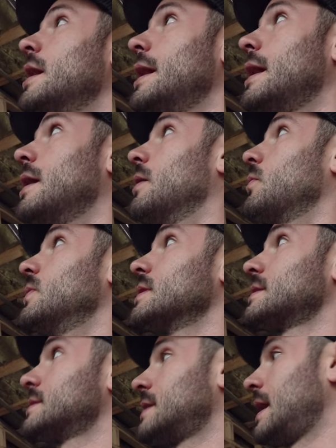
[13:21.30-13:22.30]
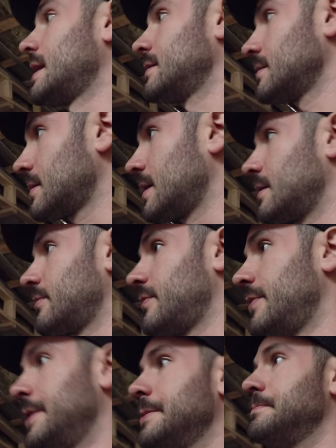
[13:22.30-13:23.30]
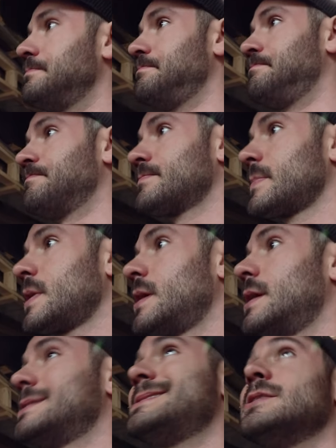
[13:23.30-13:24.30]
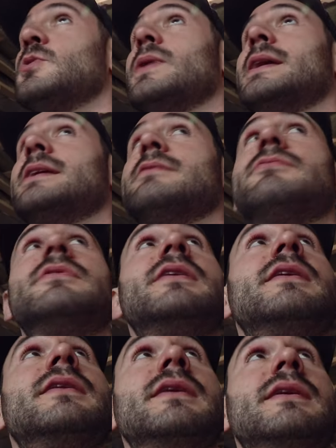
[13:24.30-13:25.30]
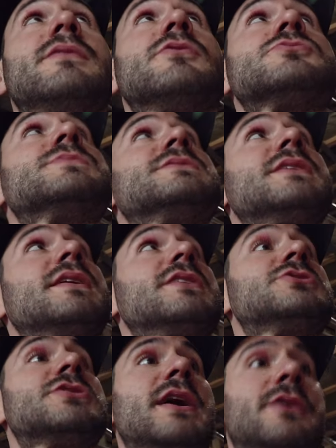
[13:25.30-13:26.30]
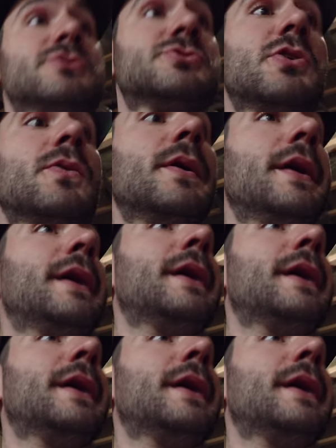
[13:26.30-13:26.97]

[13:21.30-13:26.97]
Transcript: will get kind of attenuated in those resilient channels. So